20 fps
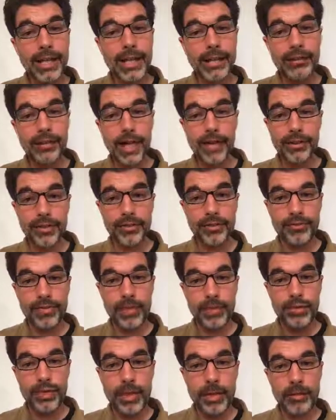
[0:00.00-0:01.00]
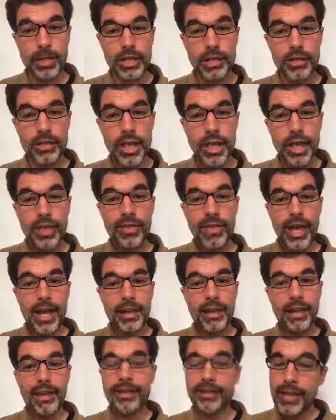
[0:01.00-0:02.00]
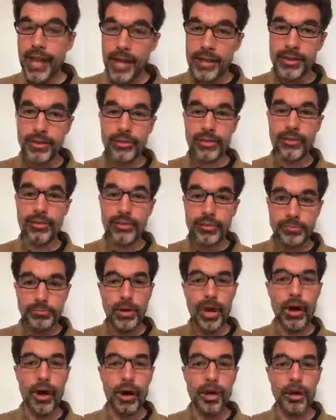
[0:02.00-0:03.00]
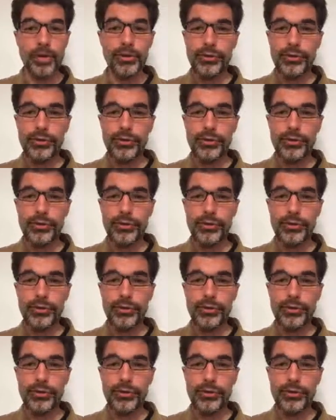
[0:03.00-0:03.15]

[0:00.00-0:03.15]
around this featured image that it's gotten small,